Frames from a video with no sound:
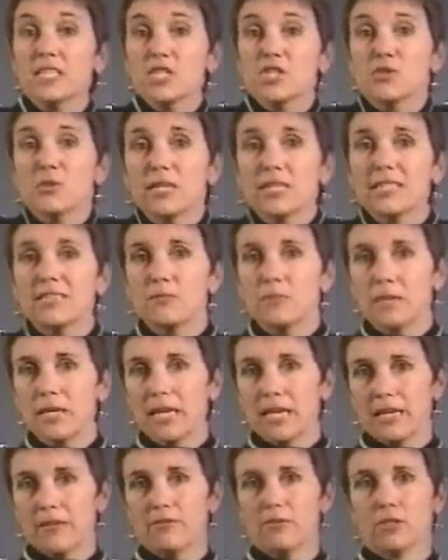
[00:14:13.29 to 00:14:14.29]
Destructive
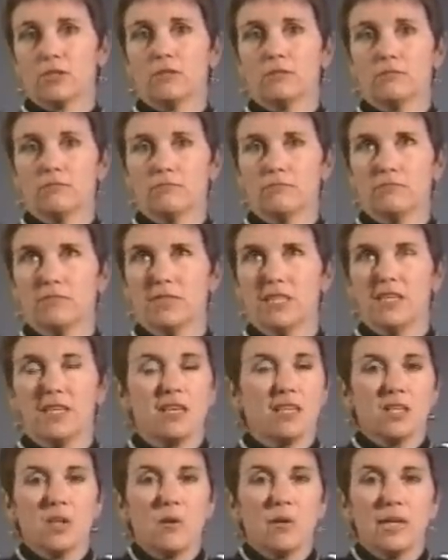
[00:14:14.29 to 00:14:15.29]
behavior.
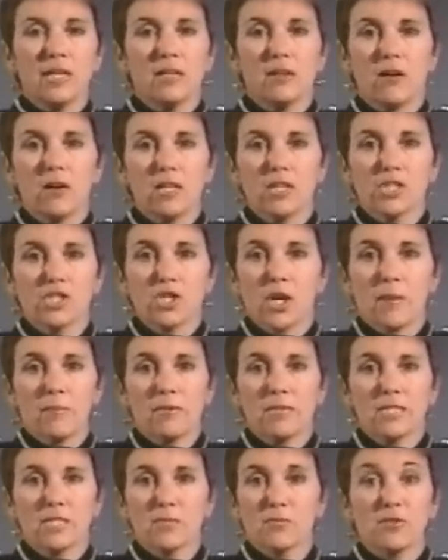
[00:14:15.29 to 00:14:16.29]
Going on a
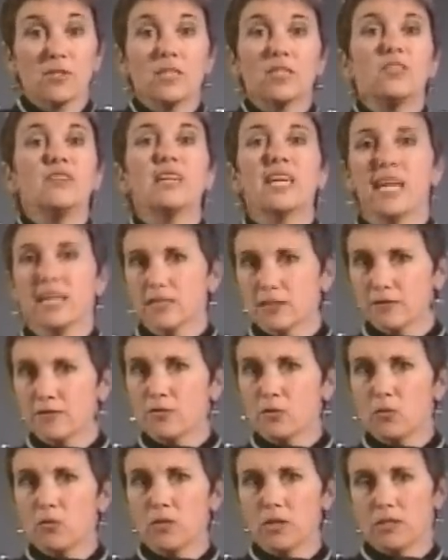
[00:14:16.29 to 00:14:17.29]
shopping spree that you can't
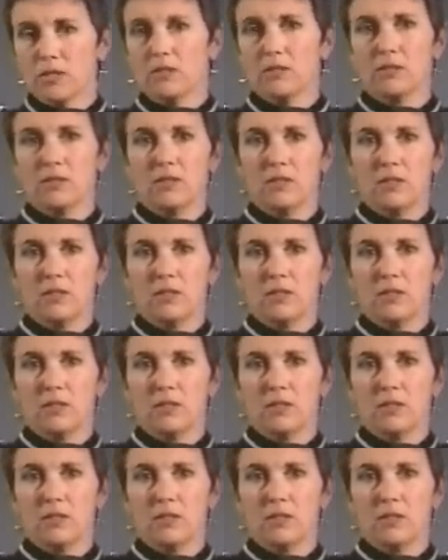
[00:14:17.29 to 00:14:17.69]
afford.